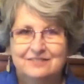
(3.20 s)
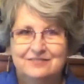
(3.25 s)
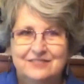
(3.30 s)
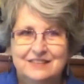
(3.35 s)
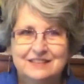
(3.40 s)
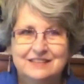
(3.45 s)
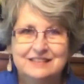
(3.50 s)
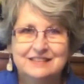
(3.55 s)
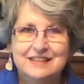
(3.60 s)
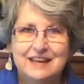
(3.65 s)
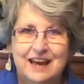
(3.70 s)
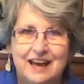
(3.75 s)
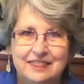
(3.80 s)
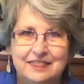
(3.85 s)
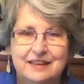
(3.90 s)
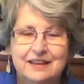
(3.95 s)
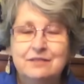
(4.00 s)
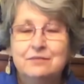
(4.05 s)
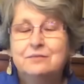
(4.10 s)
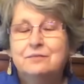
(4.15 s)
This is
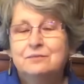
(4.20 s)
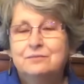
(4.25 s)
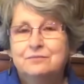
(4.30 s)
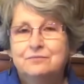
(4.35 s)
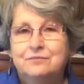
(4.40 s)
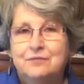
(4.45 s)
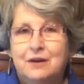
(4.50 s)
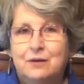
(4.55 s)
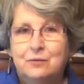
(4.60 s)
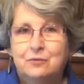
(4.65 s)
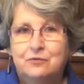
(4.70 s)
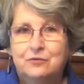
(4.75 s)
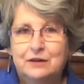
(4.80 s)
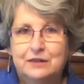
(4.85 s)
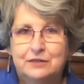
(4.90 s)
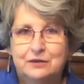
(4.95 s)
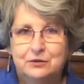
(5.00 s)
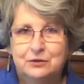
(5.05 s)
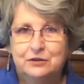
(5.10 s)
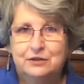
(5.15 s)
Kathy with
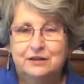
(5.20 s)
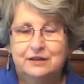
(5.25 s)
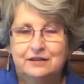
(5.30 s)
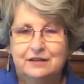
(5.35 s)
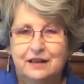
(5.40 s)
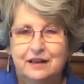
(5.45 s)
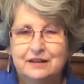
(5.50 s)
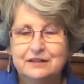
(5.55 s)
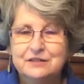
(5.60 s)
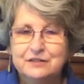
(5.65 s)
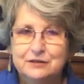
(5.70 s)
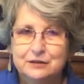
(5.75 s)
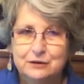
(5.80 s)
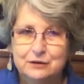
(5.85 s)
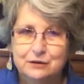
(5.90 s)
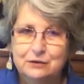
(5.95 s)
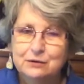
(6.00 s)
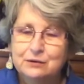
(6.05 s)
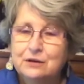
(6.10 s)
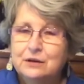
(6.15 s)
the North Carolina
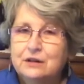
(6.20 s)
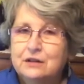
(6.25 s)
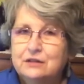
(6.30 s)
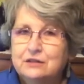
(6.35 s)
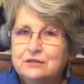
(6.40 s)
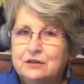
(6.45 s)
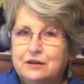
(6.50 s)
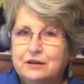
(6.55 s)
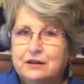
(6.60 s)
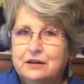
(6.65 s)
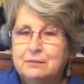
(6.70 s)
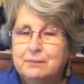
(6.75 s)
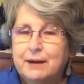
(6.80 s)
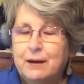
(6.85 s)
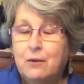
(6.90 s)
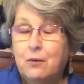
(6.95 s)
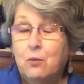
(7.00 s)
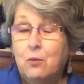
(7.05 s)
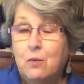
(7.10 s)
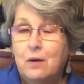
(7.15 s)
Zoo talking
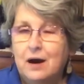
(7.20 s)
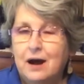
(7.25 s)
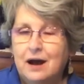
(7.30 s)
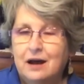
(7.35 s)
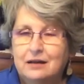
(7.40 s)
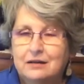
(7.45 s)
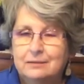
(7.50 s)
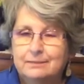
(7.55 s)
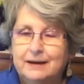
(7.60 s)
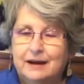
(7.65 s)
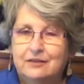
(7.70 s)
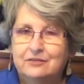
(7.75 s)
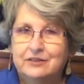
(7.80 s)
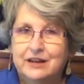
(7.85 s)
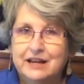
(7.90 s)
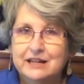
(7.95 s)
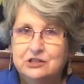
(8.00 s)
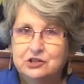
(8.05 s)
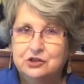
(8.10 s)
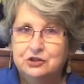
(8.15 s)
about Wild About
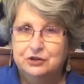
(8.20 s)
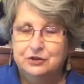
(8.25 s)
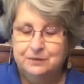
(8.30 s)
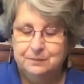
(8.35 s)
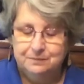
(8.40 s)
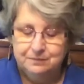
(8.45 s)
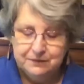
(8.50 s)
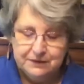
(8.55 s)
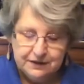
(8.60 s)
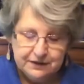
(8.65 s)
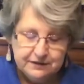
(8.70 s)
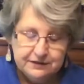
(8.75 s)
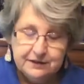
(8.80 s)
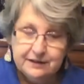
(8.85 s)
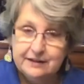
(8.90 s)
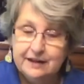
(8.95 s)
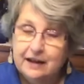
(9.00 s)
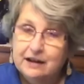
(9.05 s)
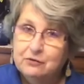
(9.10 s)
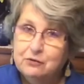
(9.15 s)
Nature.
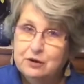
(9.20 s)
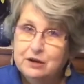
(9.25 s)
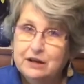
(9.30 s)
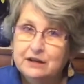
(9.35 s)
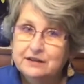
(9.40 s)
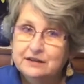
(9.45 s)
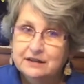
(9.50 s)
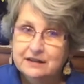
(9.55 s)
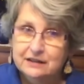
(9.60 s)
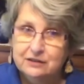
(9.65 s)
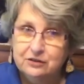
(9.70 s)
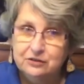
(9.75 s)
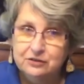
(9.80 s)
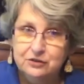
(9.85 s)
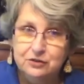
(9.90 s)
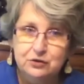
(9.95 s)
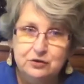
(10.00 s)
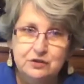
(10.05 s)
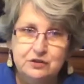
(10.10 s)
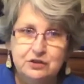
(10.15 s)
Today I wanted to
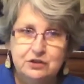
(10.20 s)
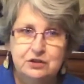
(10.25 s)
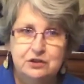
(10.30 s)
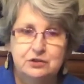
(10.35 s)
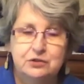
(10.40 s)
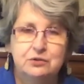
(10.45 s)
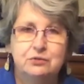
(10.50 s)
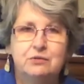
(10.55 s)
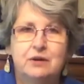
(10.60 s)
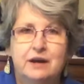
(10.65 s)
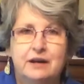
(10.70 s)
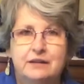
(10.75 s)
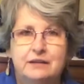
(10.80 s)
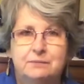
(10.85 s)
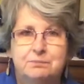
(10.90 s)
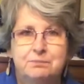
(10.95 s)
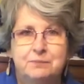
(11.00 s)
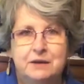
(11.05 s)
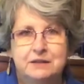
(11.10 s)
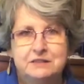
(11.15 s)
introduce to you
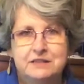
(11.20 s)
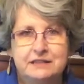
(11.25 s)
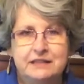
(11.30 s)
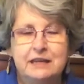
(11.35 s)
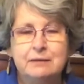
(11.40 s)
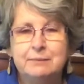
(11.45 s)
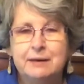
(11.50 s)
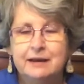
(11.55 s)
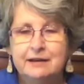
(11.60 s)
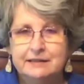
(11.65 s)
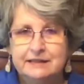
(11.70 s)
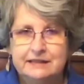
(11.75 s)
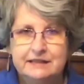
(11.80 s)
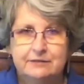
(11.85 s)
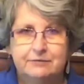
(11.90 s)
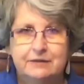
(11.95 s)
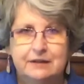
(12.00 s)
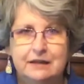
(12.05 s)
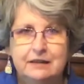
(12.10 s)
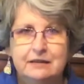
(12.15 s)
a STEAM
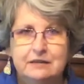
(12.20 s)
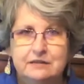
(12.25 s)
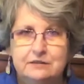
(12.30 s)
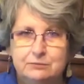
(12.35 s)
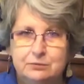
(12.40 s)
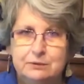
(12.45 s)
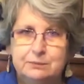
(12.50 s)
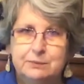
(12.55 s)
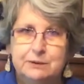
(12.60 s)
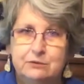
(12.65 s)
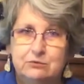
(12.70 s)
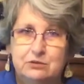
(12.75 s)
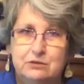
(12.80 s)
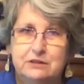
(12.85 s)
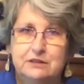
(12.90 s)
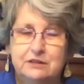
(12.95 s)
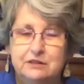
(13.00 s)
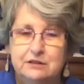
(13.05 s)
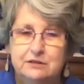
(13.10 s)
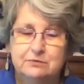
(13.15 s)
activity that would be really
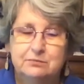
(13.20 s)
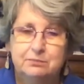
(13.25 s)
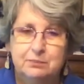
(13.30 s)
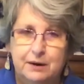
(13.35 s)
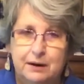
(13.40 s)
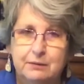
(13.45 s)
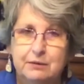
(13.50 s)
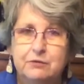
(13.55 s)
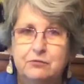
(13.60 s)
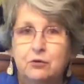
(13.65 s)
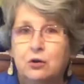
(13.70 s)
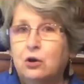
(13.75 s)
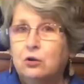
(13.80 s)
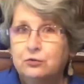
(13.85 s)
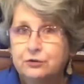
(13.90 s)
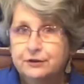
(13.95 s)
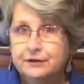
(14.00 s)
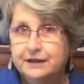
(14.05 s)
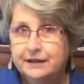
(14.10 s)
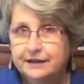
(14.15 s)
good, probably for
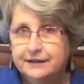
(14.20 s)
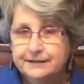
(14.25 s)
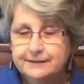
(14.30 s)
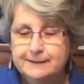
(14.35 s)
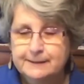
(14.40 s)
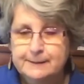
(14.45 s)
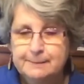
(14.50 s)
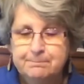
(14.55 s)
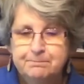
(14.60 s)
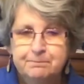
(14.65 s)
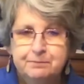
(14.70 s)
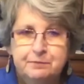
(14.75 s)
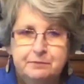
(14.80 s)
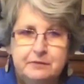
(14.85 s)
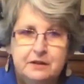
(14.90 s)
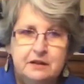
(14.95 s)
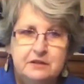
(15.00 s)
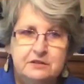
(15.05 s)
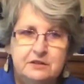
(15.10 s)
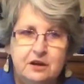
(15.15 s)
older kids.
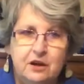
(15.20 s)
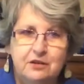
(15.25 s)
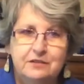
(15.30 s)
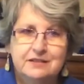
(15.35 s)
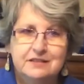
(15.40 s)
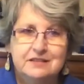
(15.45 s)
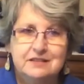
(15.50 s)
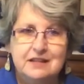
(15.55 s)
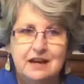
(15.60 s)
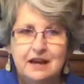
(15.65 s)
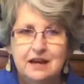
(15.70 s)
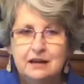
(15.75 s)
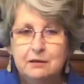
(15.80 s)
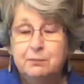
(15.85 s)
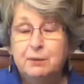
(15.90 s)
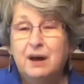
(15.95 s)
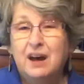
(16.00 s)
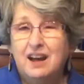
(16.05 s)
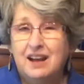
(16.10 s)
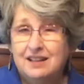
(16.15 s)
It's called Design a
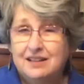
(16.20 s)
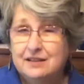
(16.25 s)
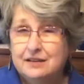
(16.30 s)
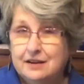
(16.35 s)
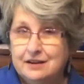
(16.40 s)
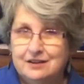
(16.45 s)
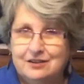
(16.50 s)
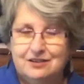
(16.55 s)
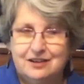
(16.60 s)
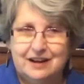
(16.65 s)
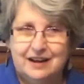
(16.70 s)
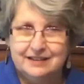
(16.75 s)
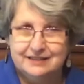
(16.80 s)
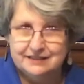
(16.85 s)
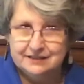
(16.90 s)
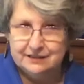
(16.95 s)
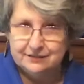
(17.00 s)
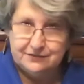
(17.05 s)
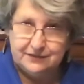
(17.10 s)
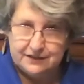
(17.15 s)
Pollinator
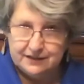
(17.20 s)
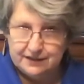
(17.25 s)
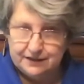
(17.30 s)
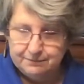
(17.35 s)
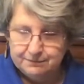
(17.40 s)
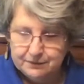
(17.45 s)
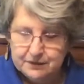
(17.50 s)
Activity.